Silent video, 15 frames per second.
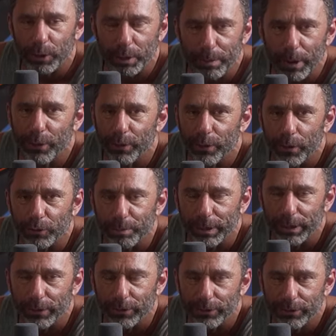to both of those
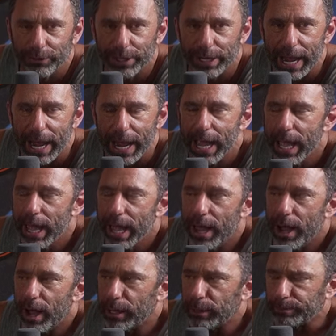meals today.
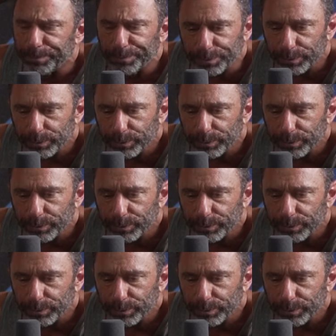Um,